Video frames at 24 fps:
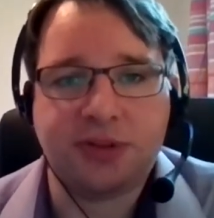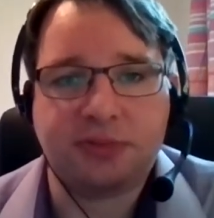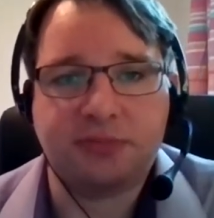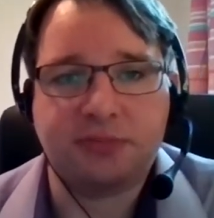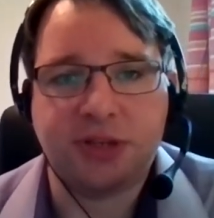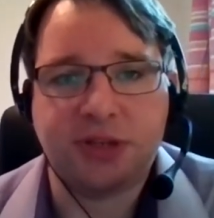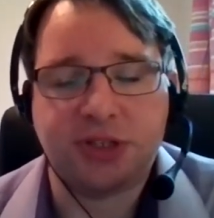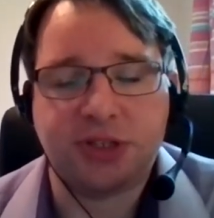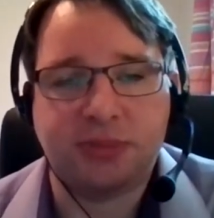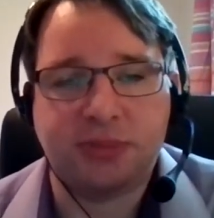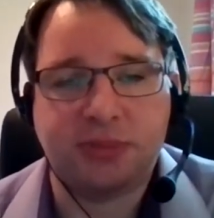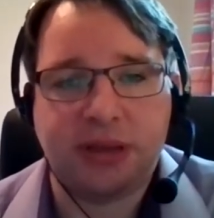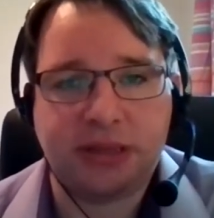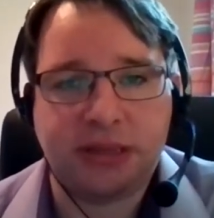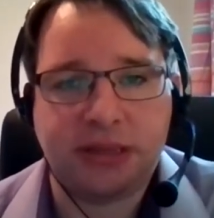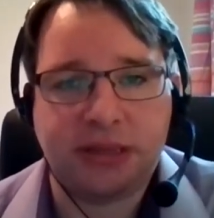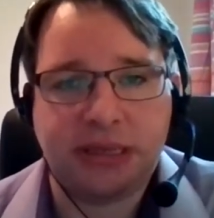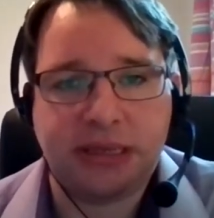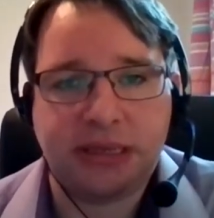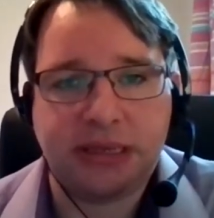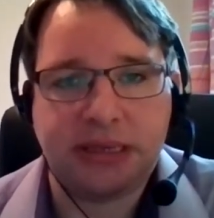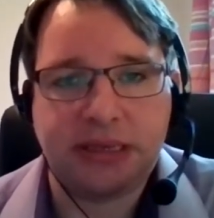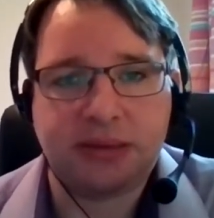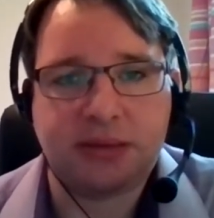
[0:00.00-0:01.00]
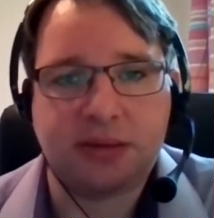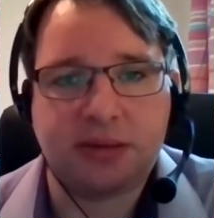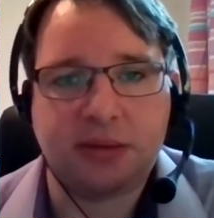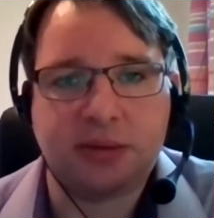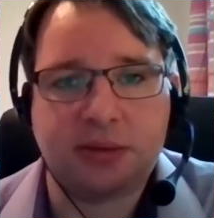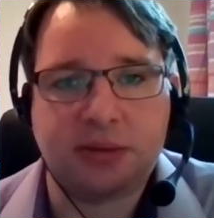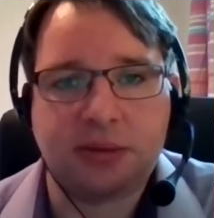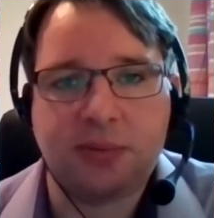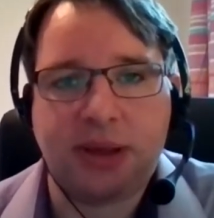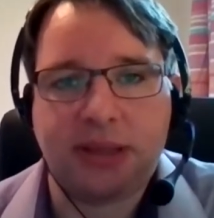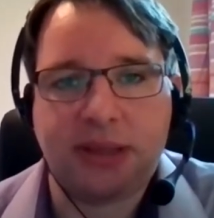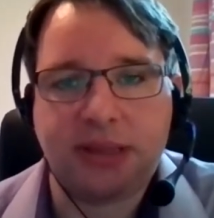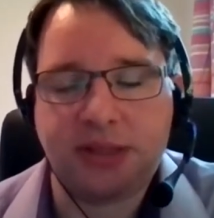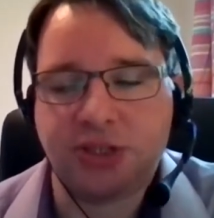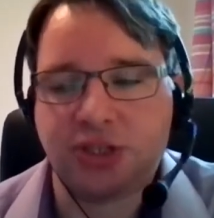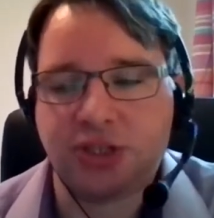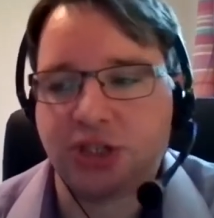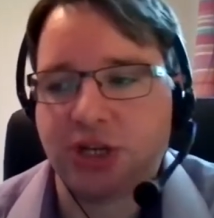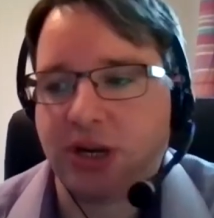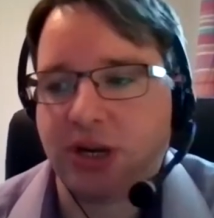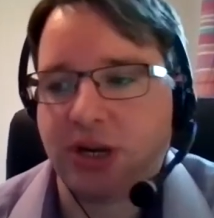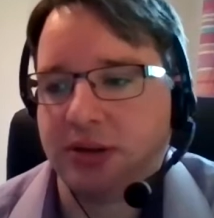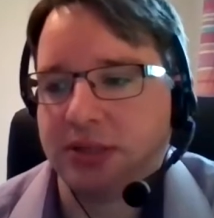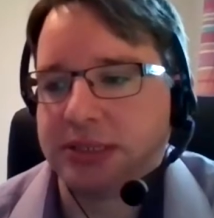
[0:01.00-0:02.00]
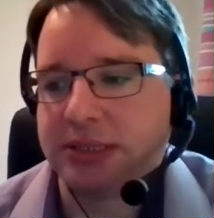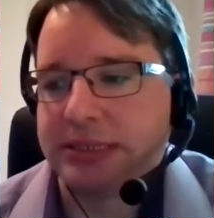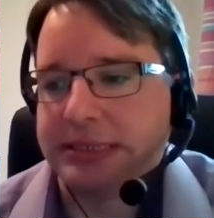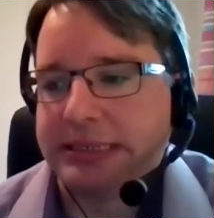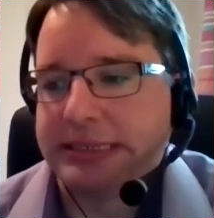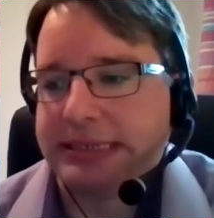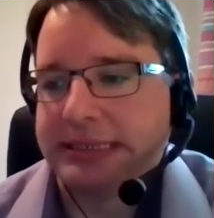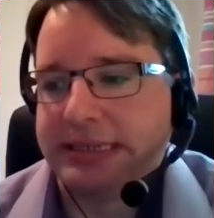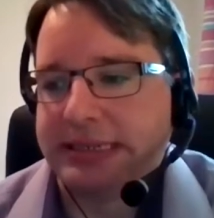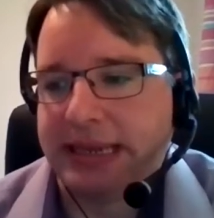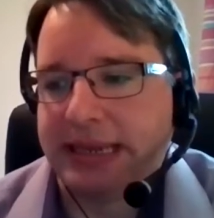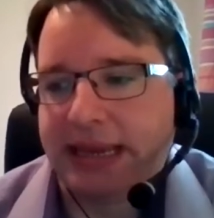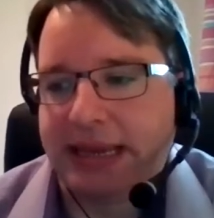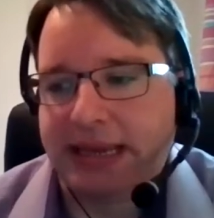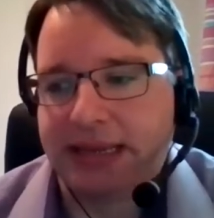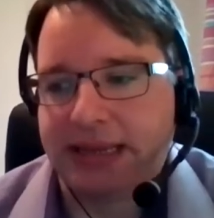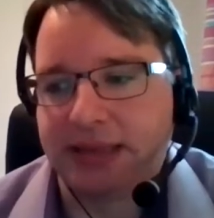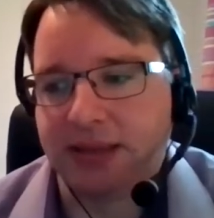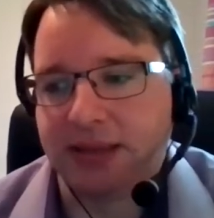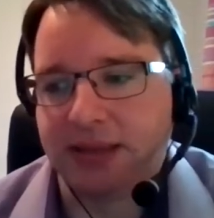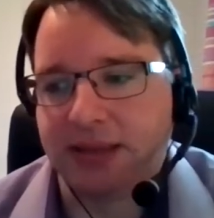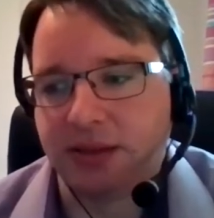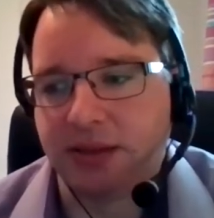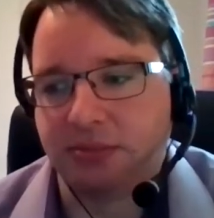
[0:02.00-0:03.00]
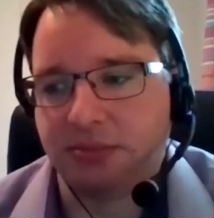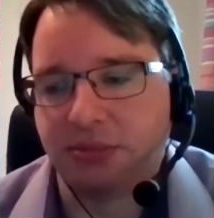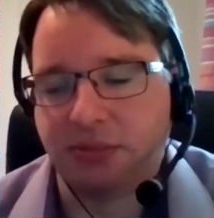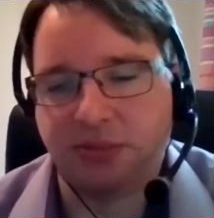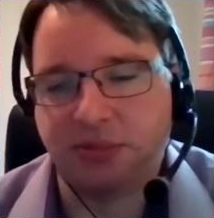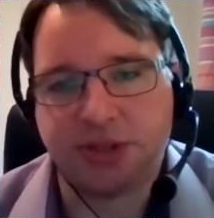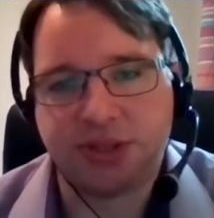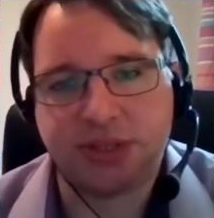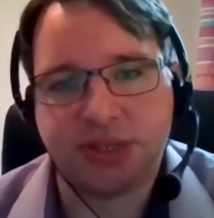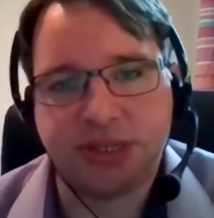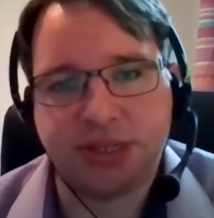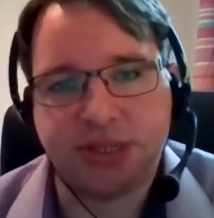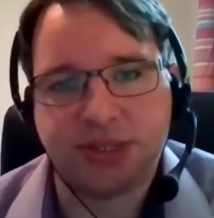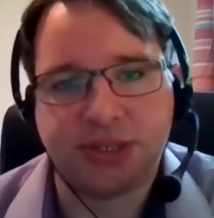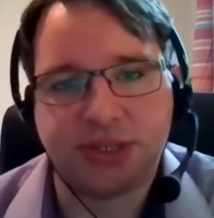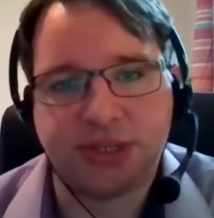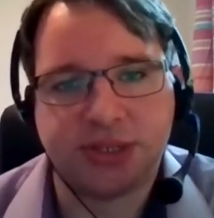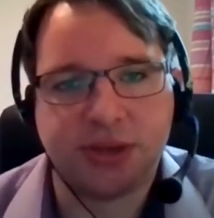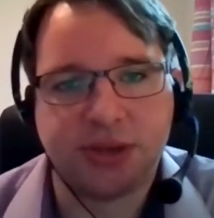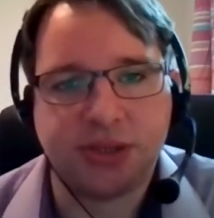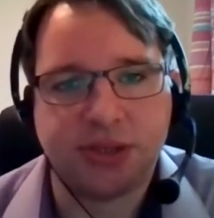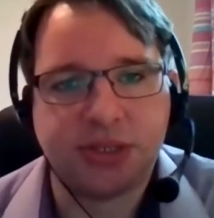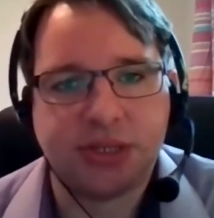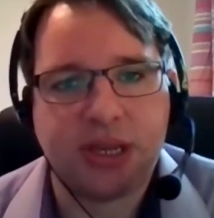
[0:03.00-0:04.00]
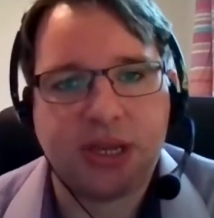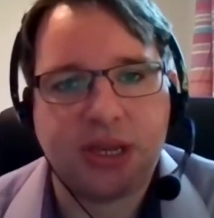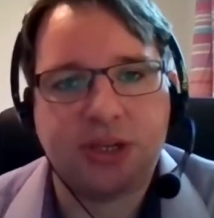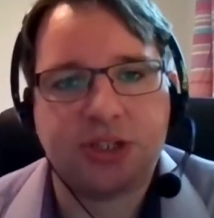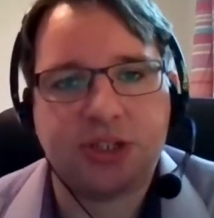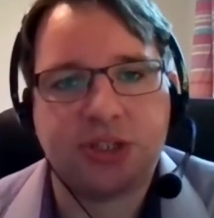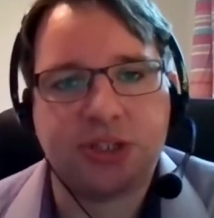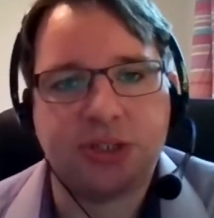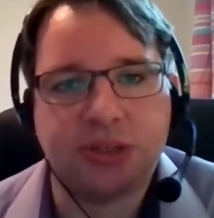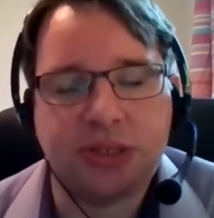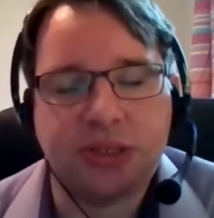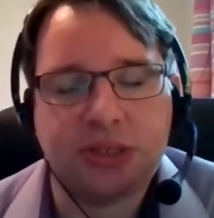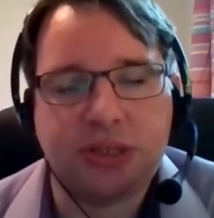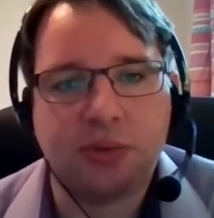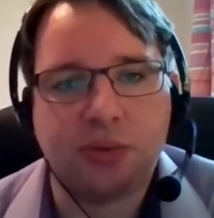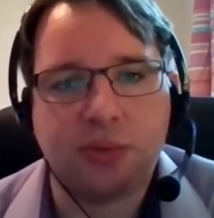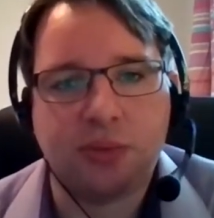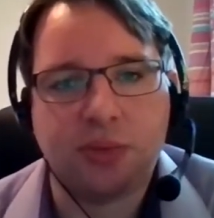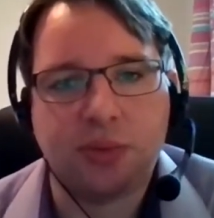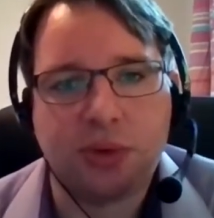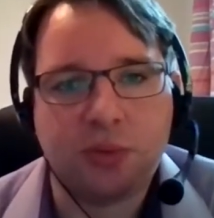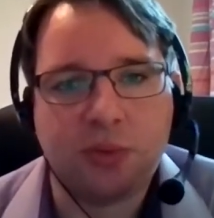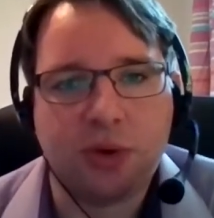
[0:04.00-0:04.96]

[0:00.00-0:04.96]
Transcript: I've mentioned about the Wetlands Charity and the Residents Association, you know,